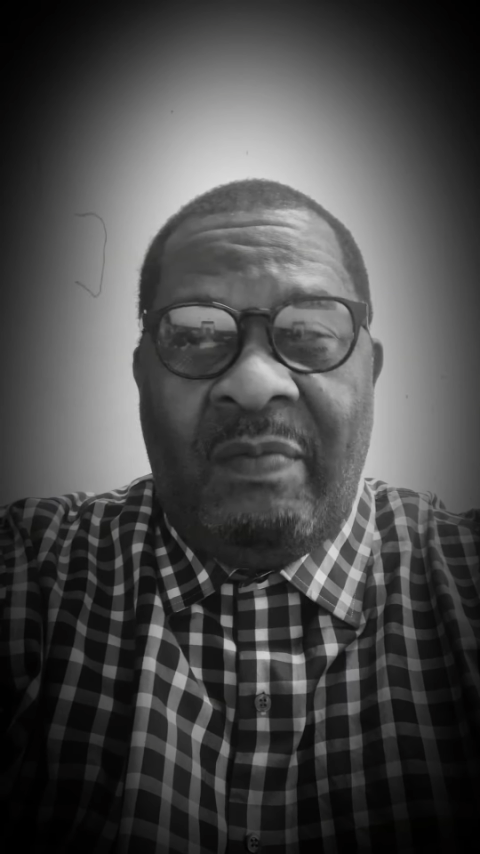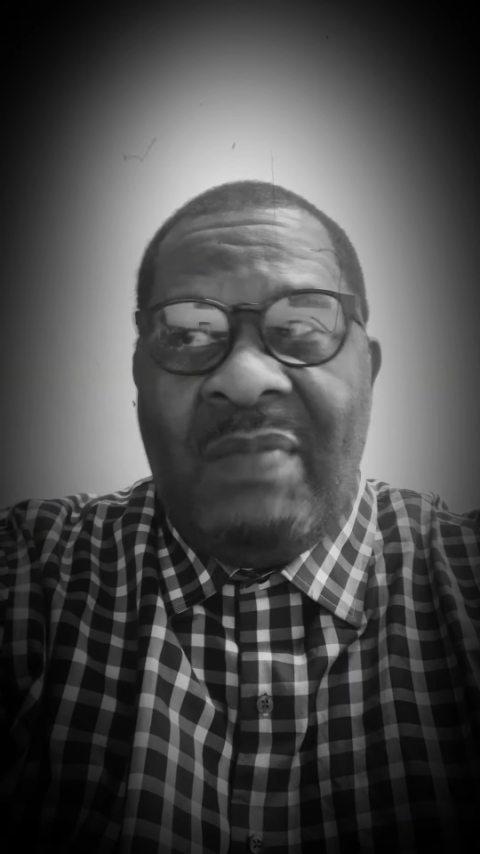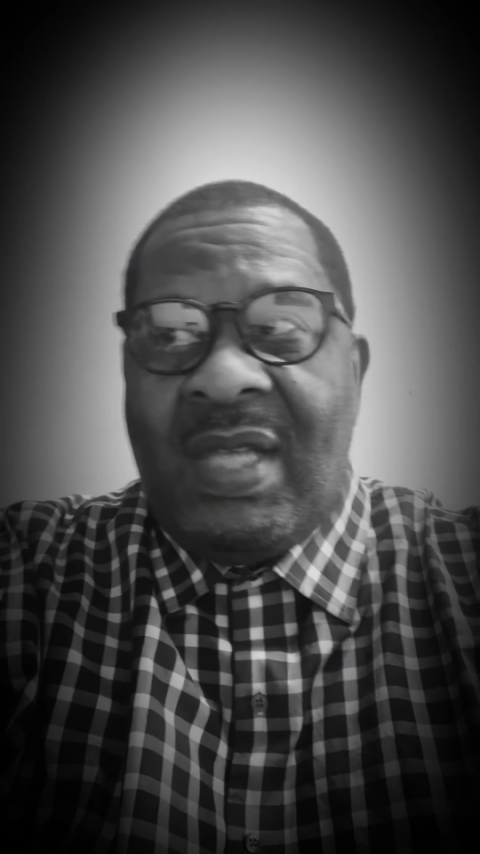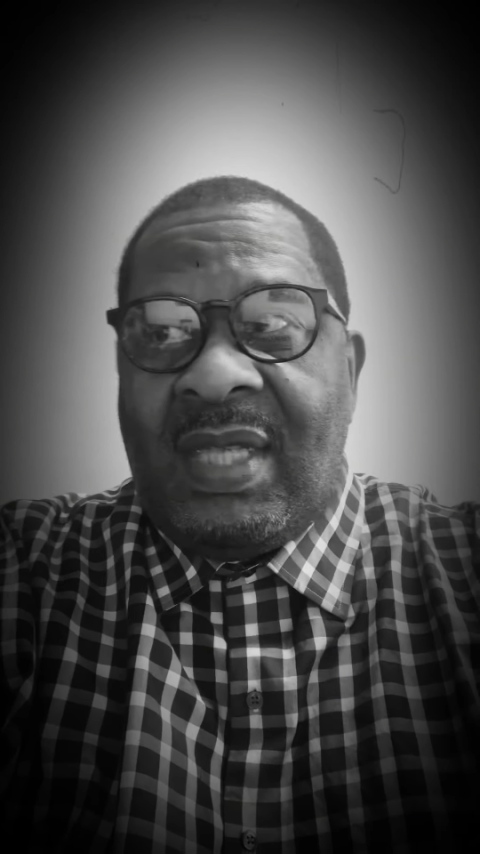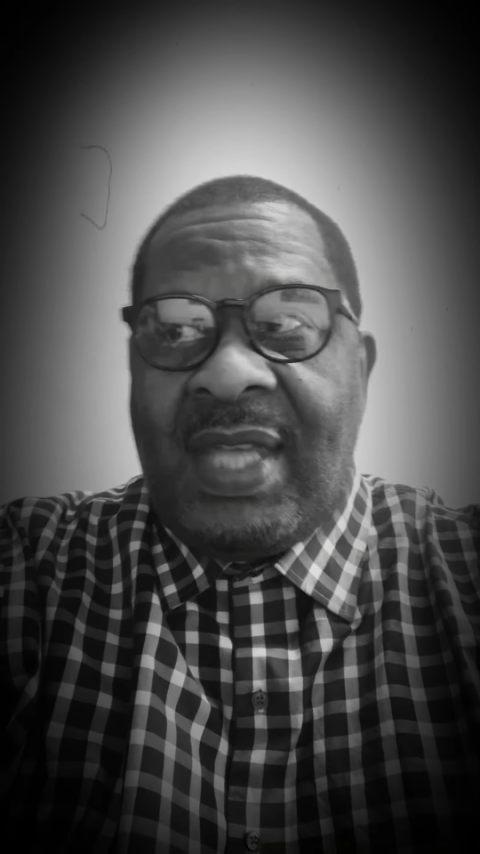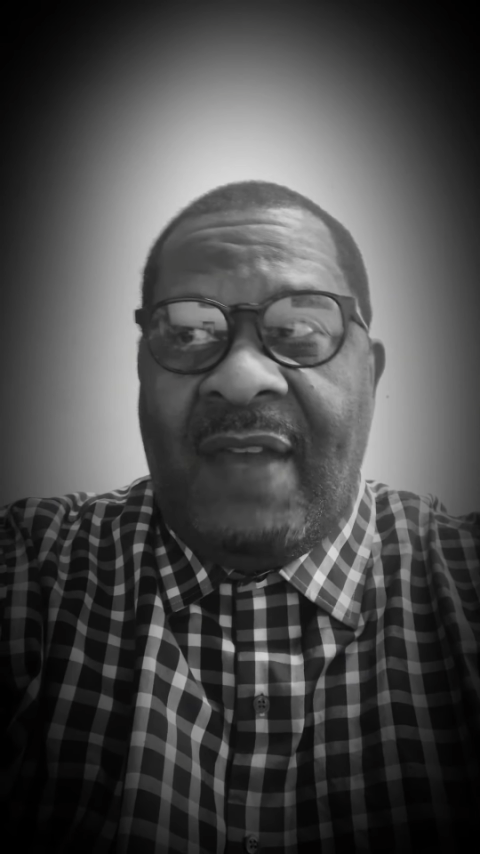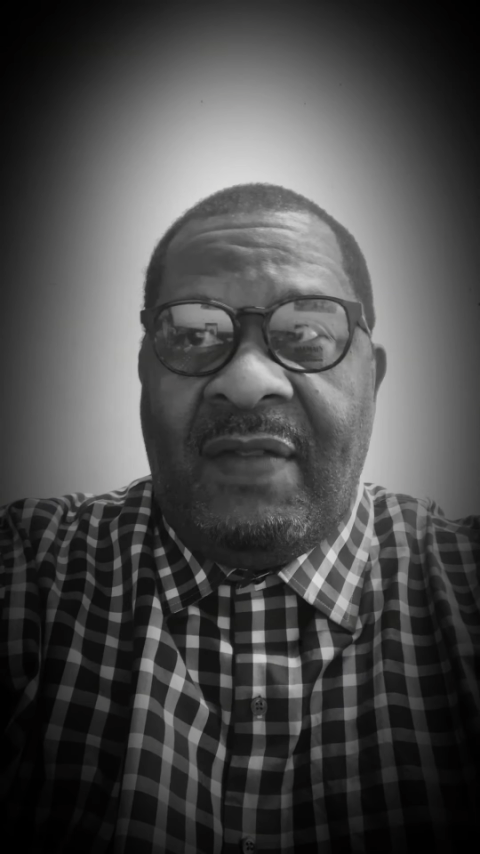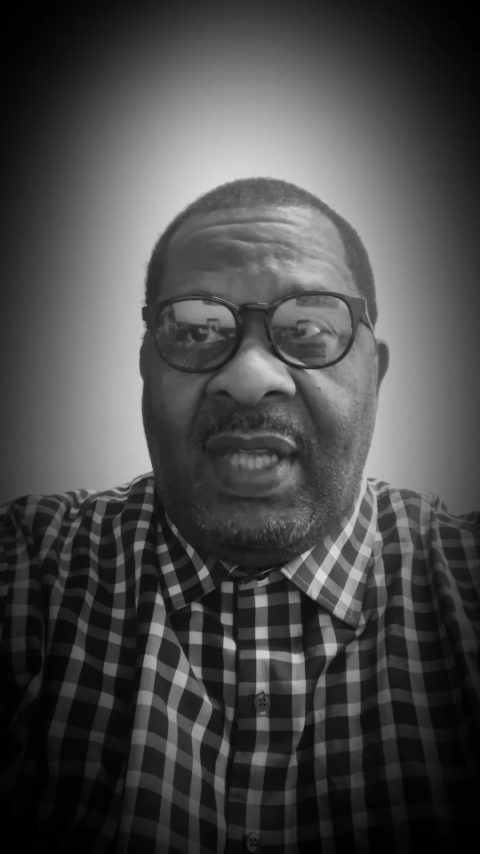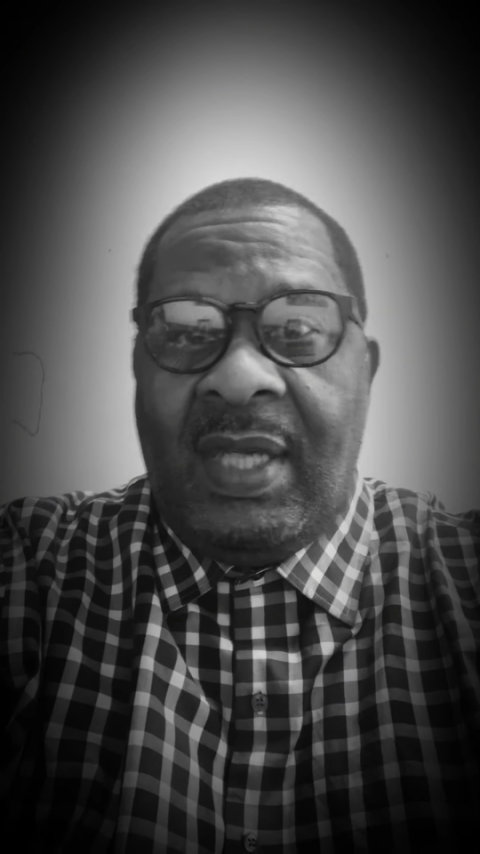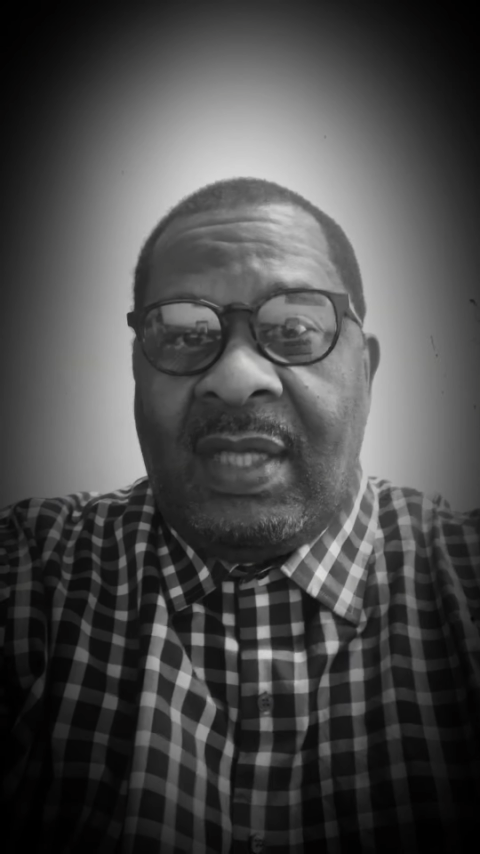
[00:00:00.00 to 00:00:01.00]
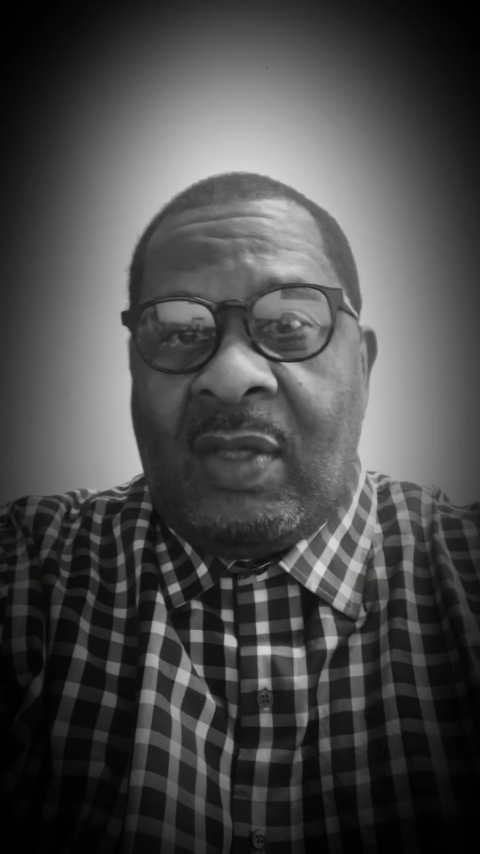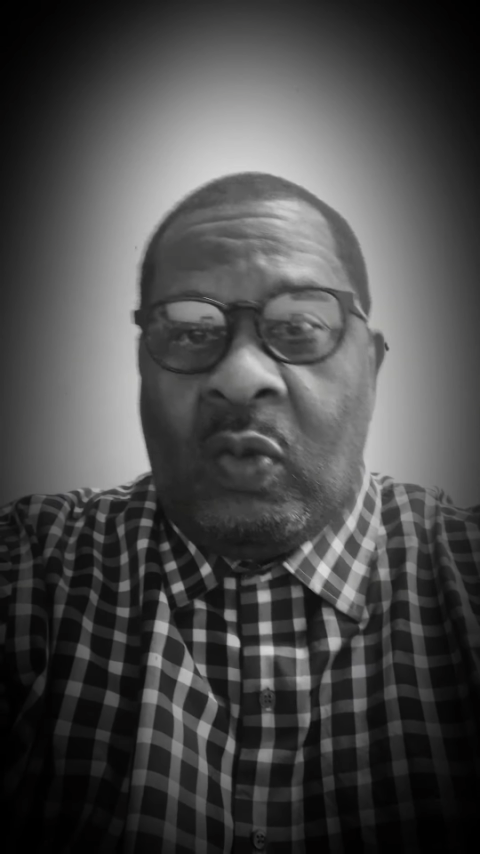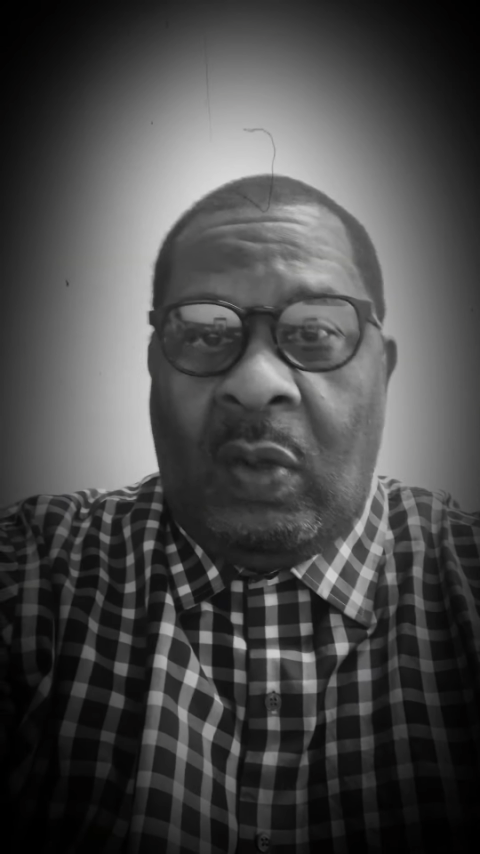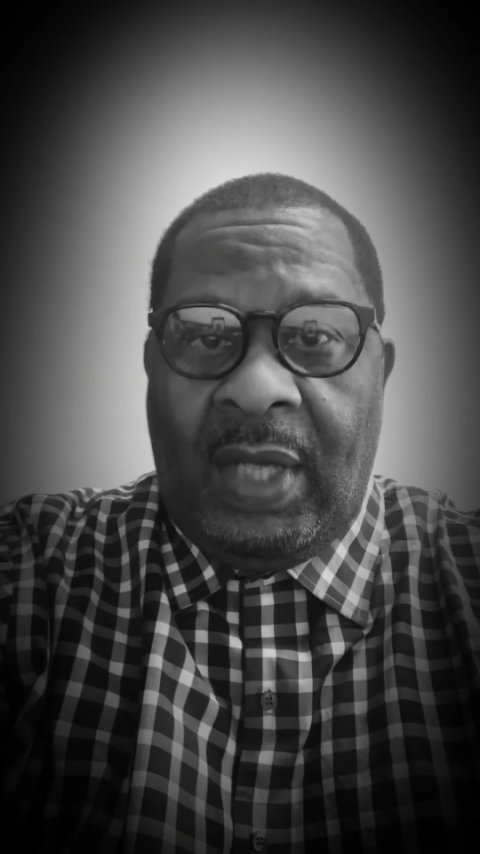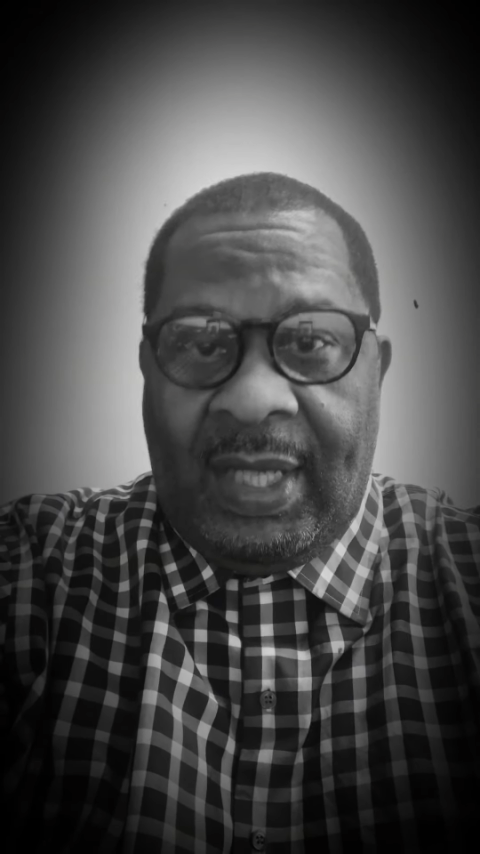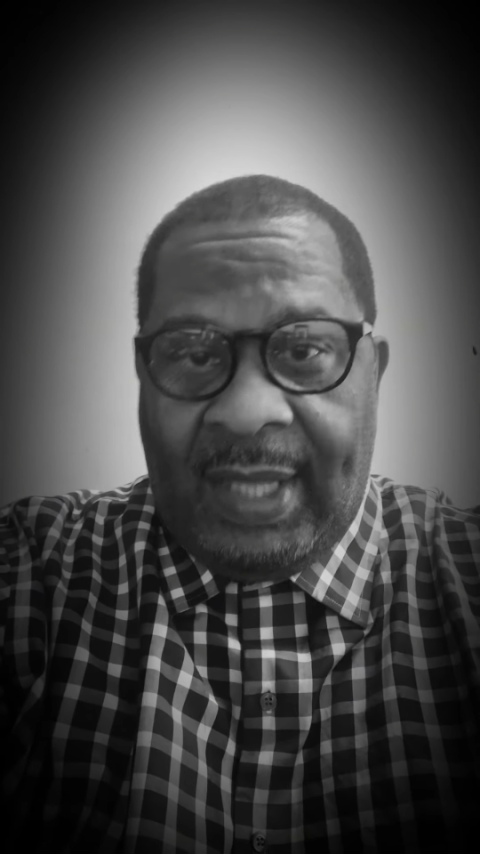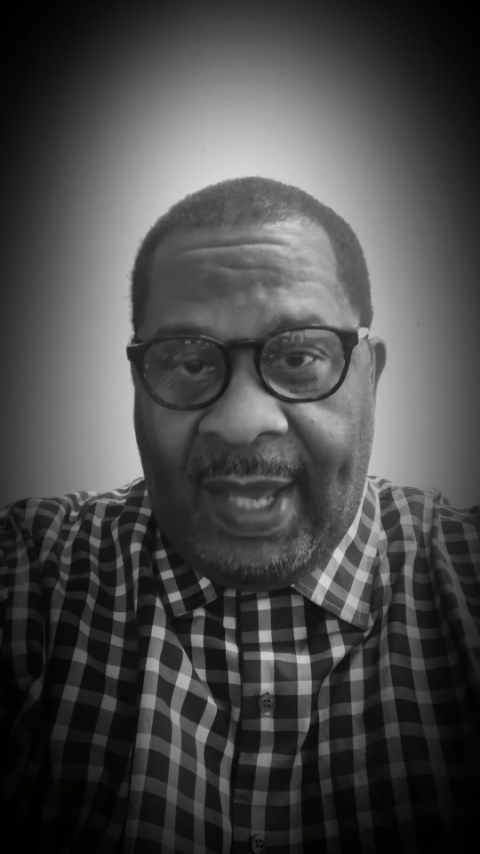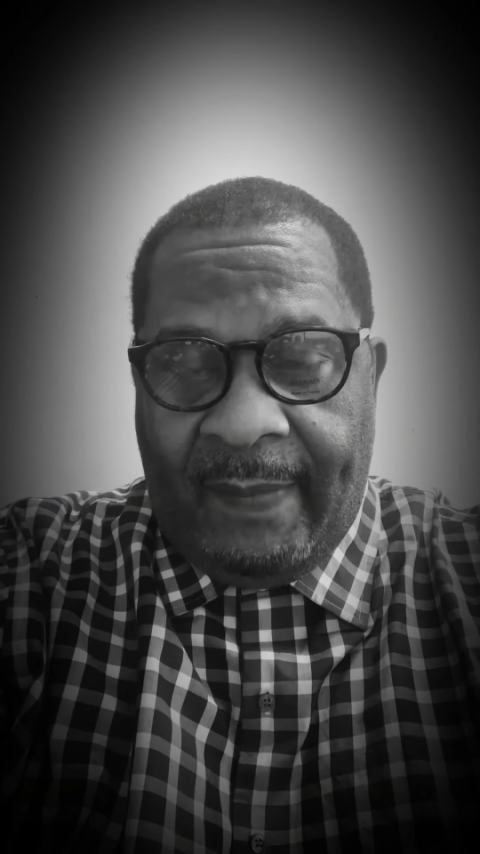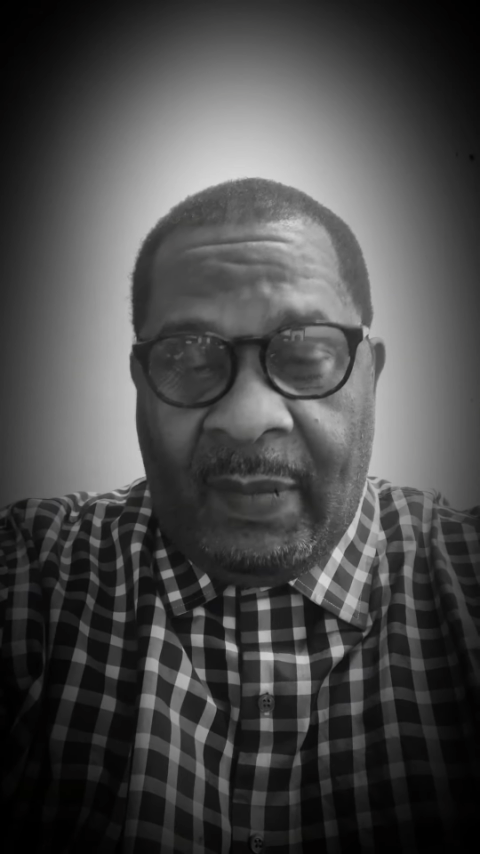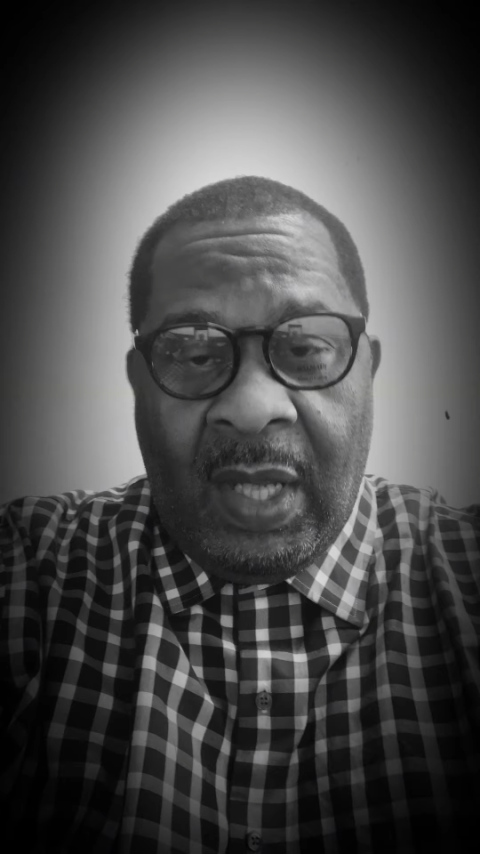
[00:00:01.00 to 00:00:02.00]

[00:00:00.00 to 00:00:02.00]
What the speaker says: mid-70s, or something like that.